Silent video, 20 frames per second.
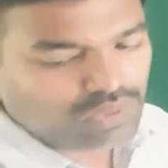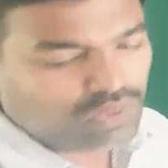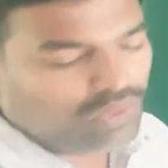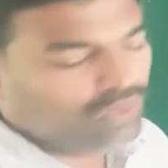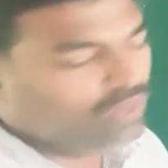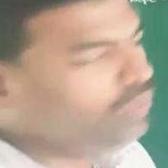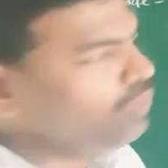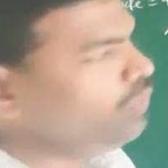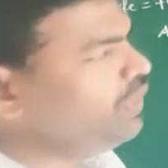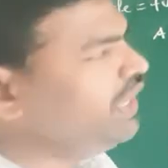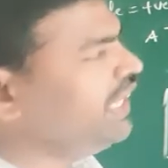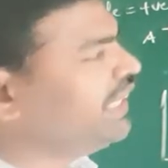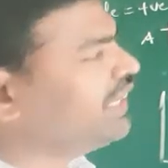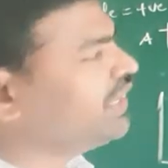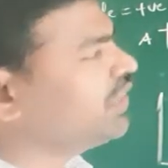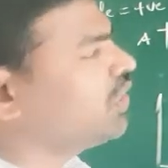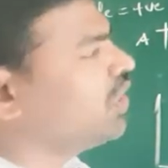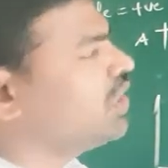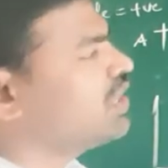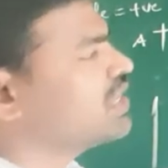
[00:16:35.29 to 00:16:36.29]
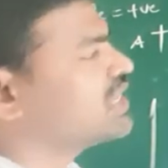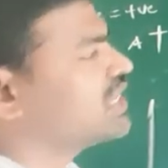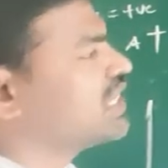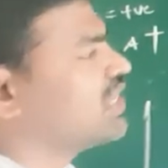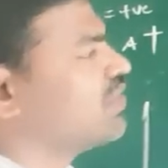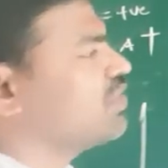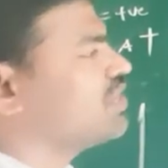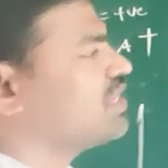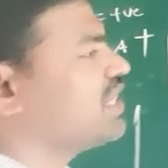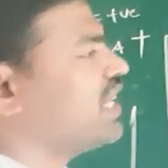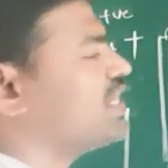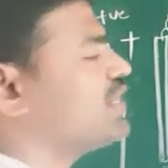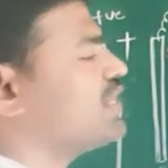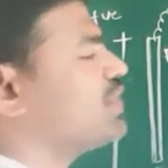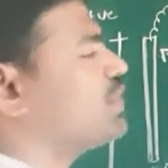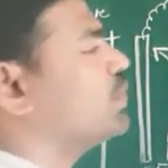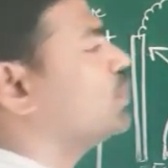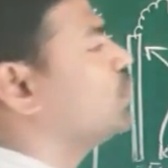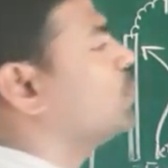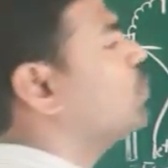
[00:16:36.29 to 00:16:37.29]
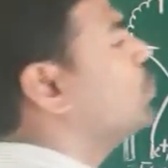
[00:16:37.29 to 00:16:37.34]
2 electrons gives rise to